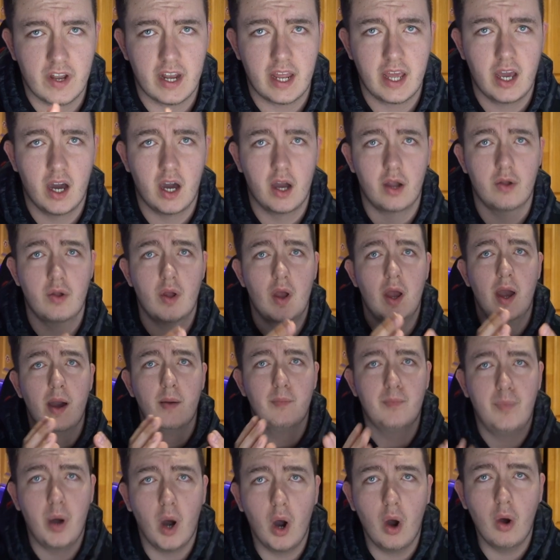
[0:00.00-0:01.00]
video.
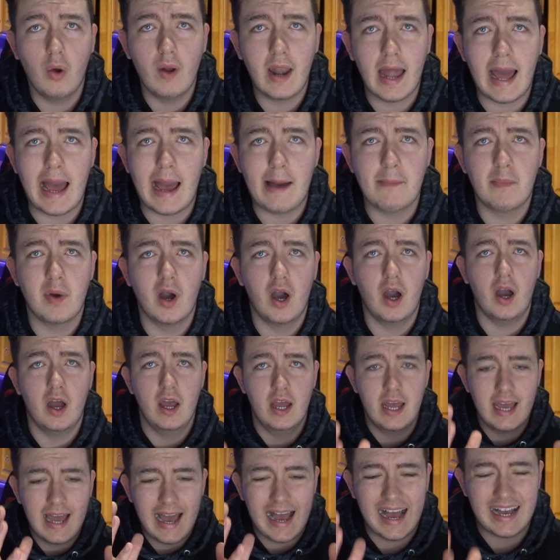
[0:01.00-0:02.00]
Paul Lambert
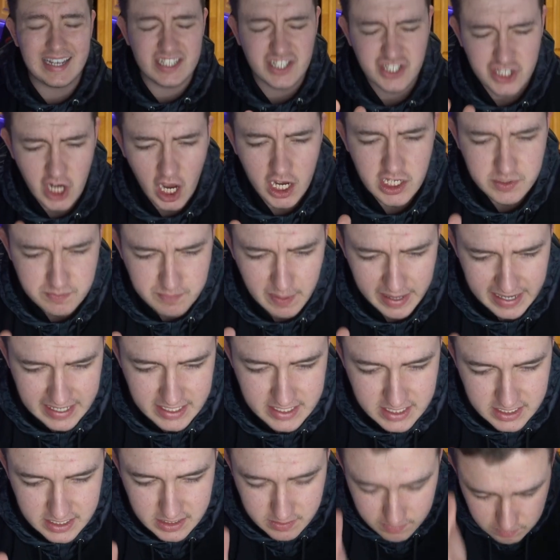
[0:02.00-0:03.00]
has just been